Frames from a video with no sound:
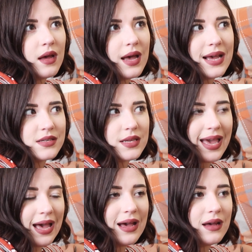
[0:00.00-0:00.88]
had a
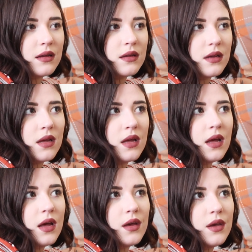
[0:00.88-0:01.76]
cat
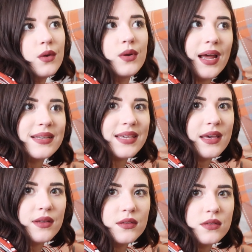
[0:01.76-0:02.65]
who'd had
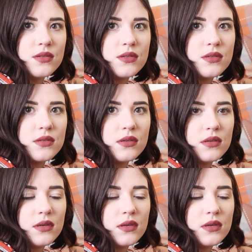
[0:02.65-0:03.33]
kittens